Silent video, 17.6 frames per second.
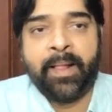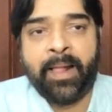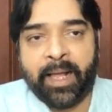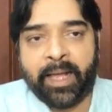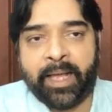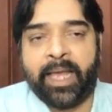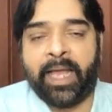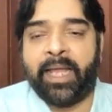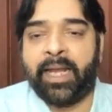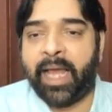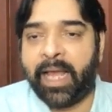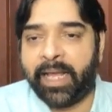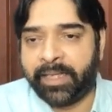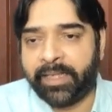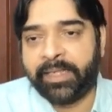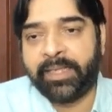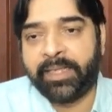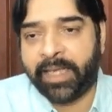Can
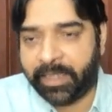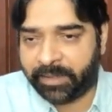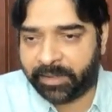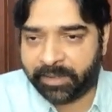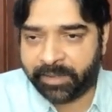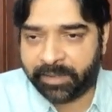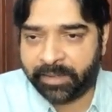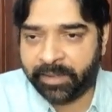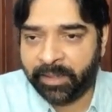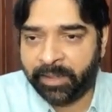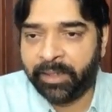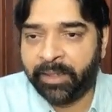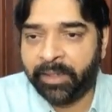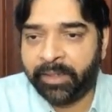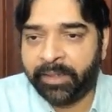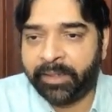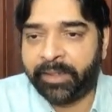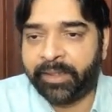I? Yes.
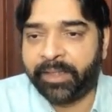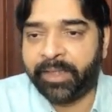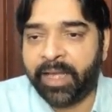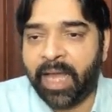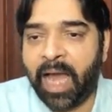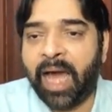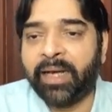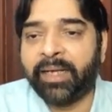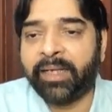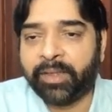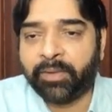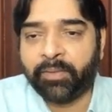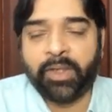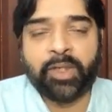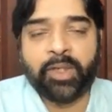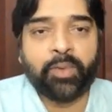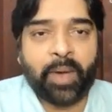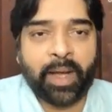TR
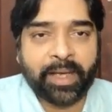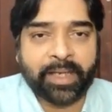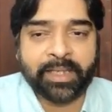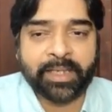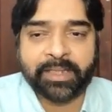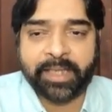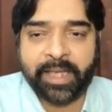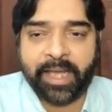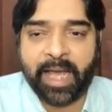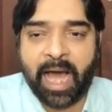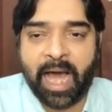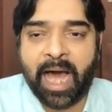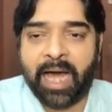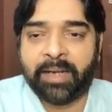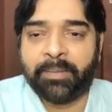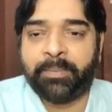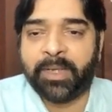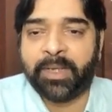equal to, I can say
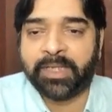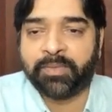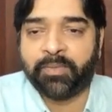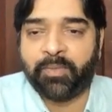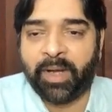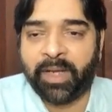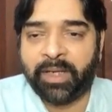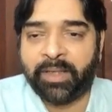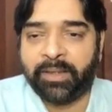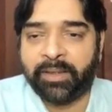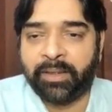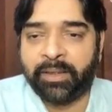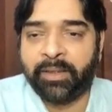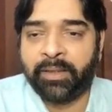R plus 1